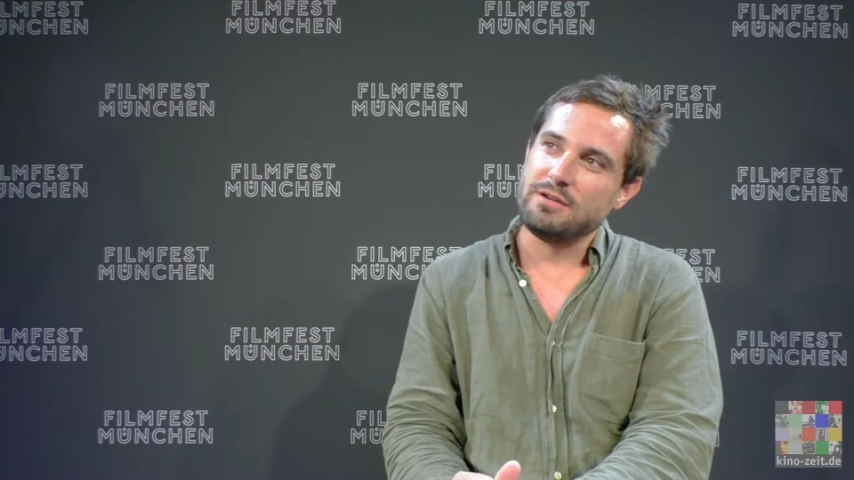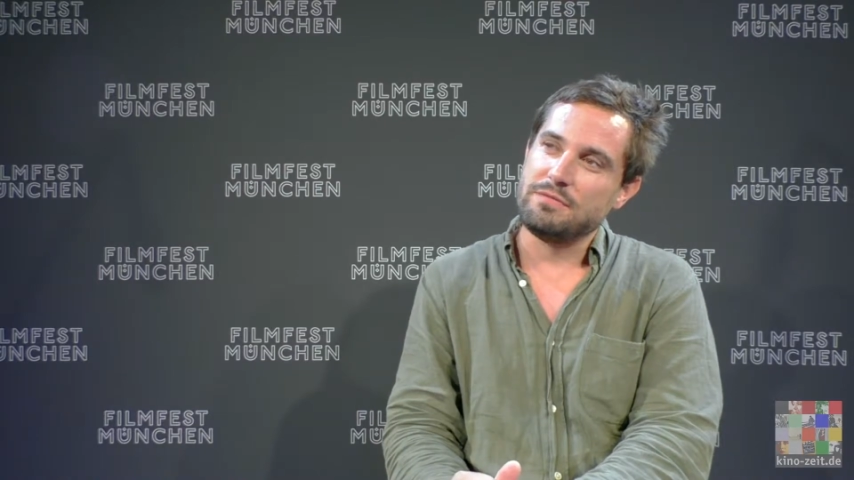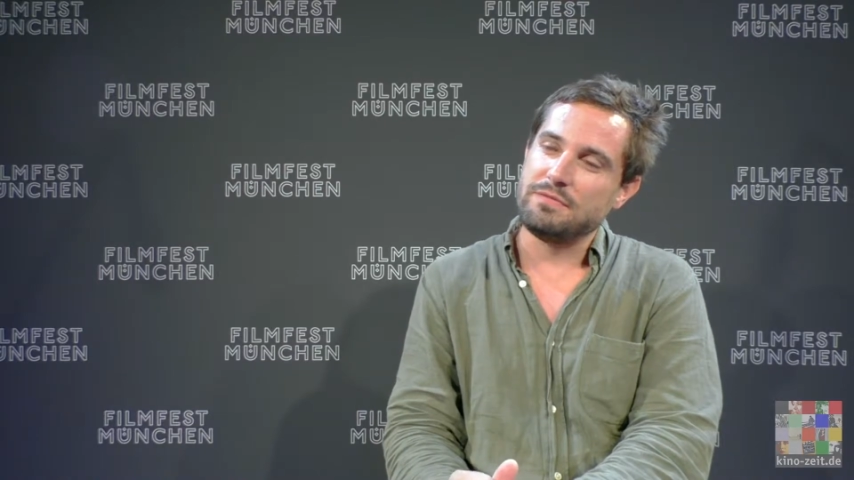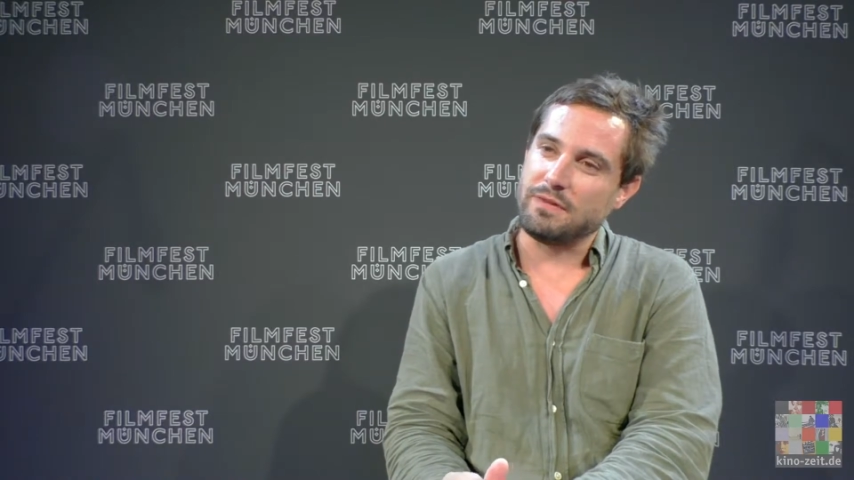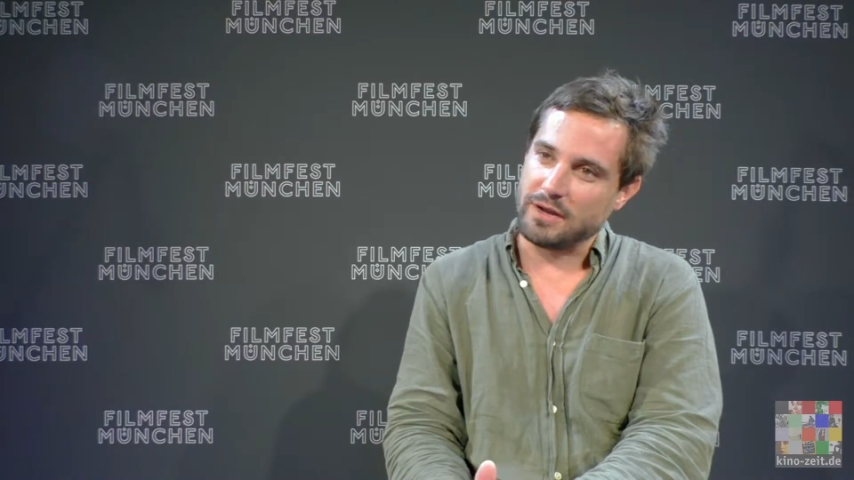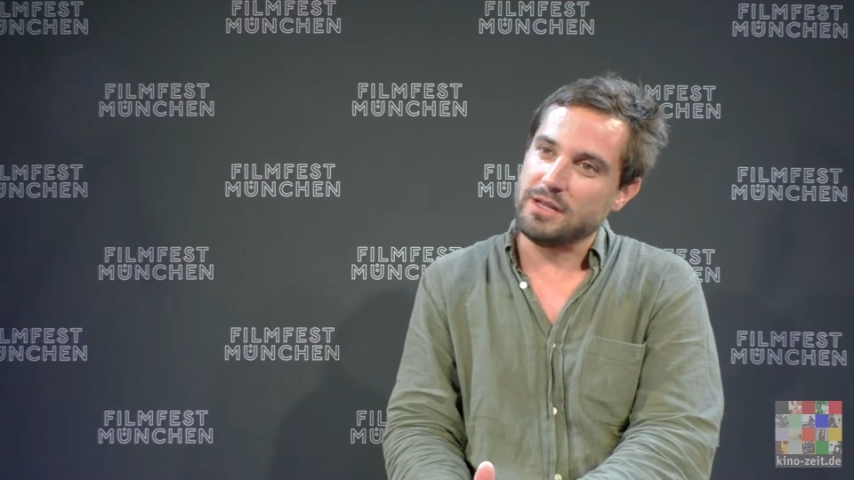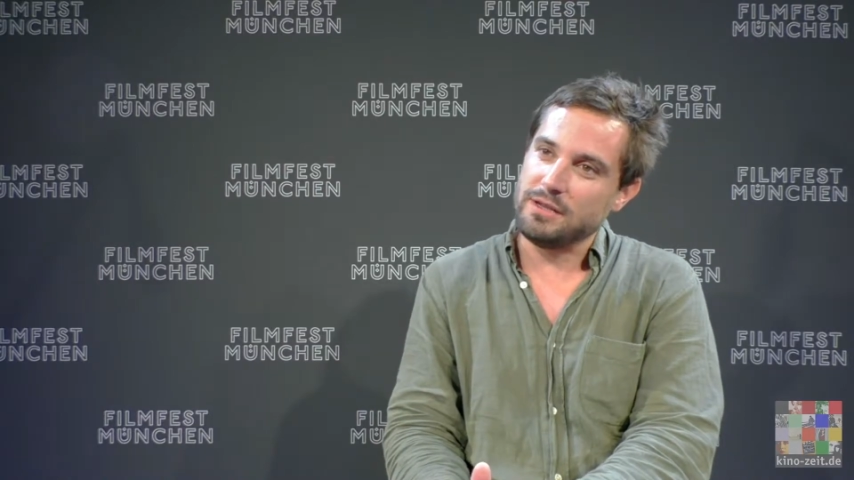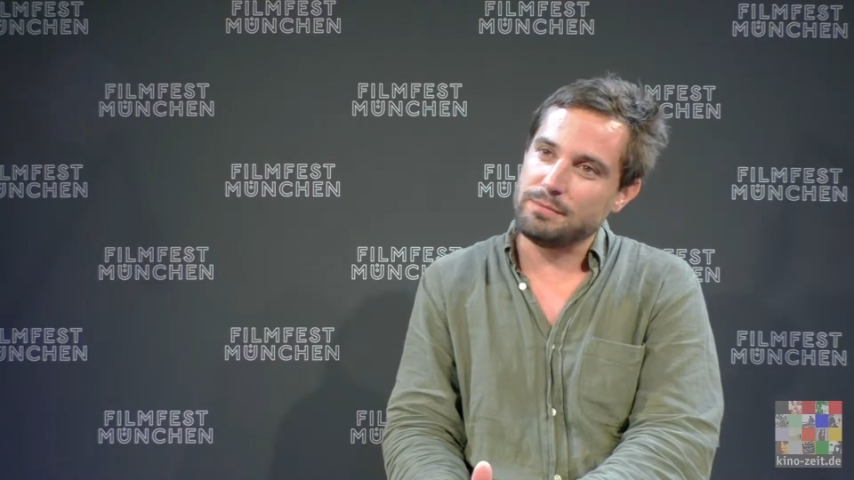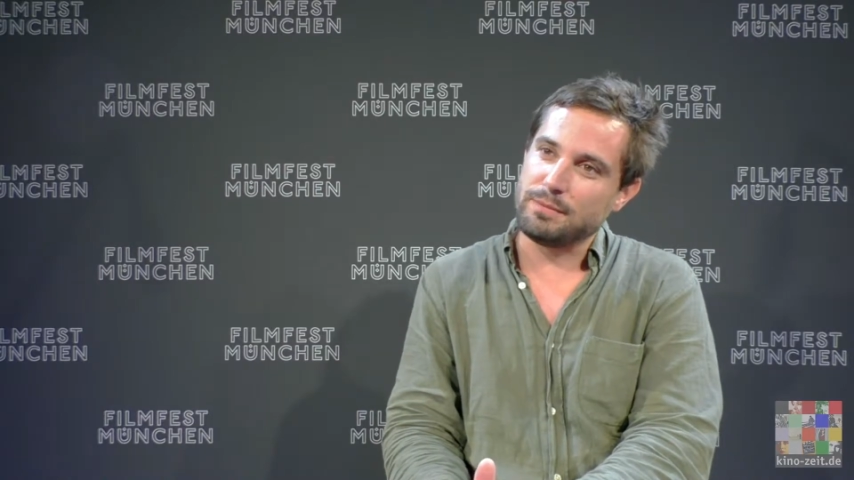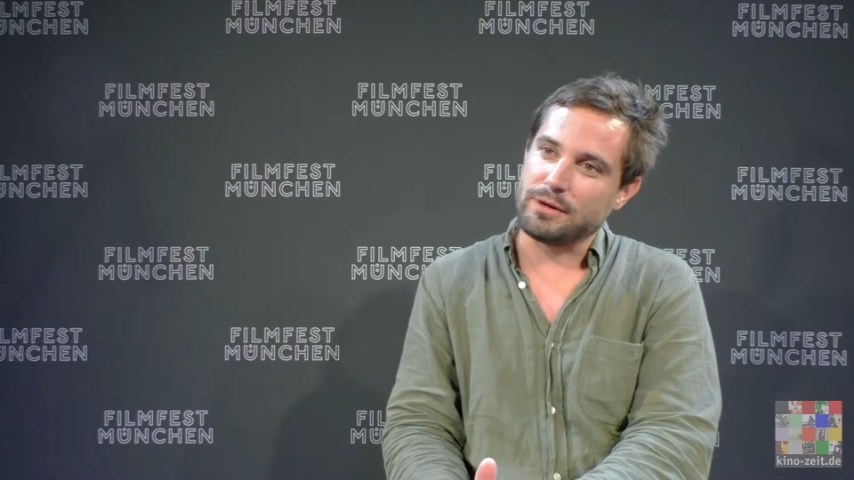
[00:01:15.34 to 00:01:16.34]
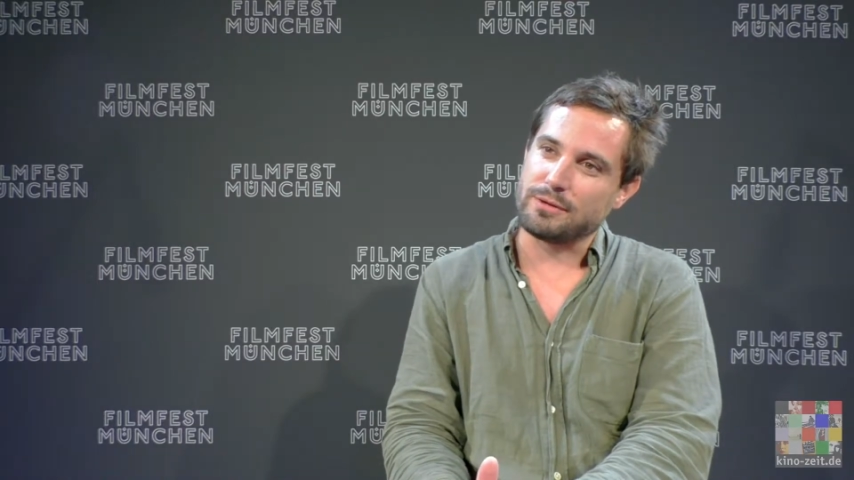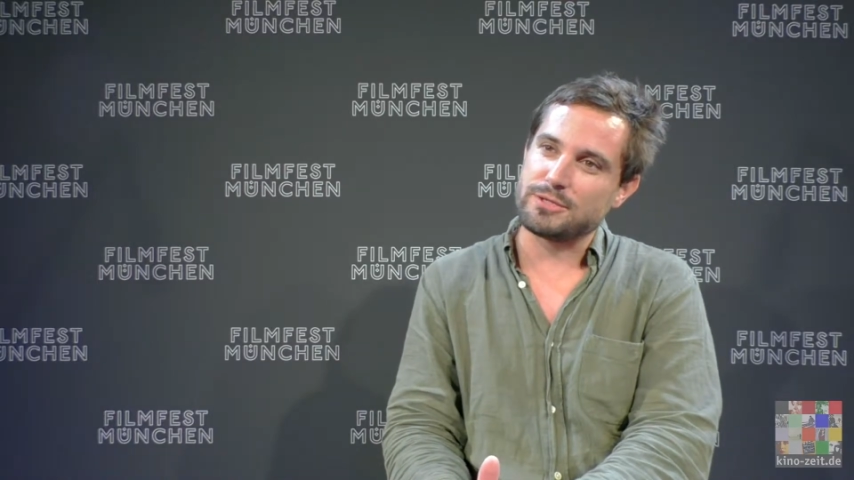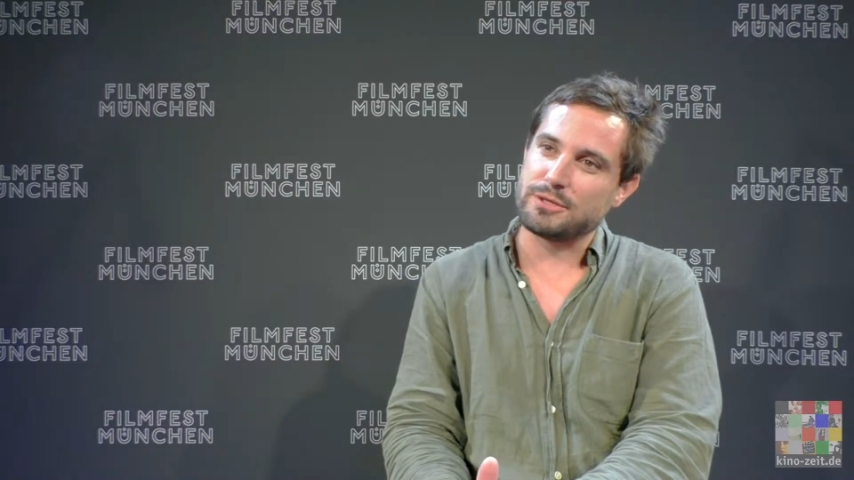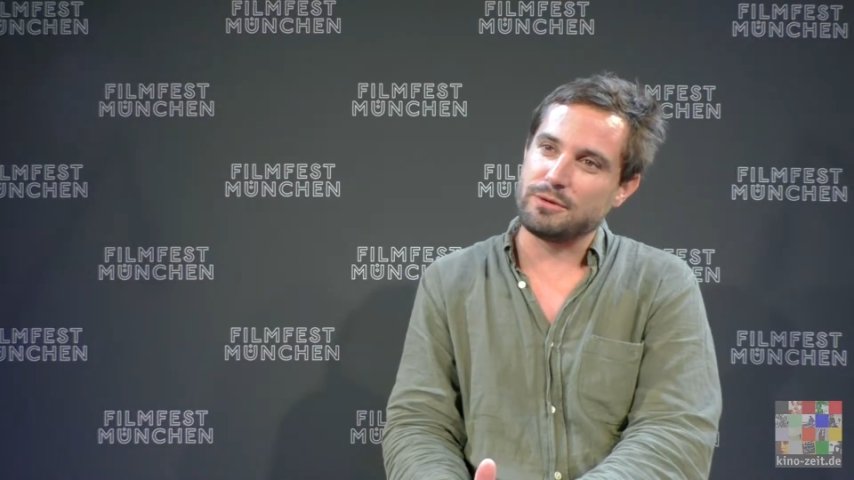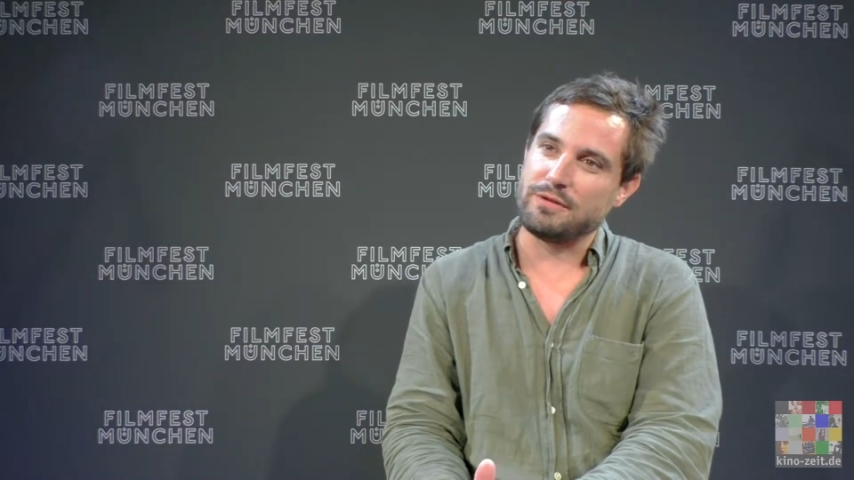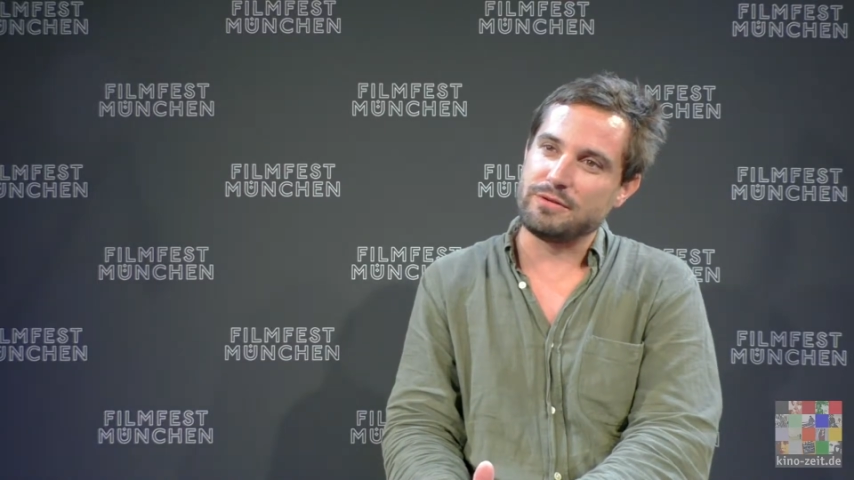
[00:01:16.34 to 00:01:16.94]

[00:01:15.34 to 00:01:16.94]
funny but also a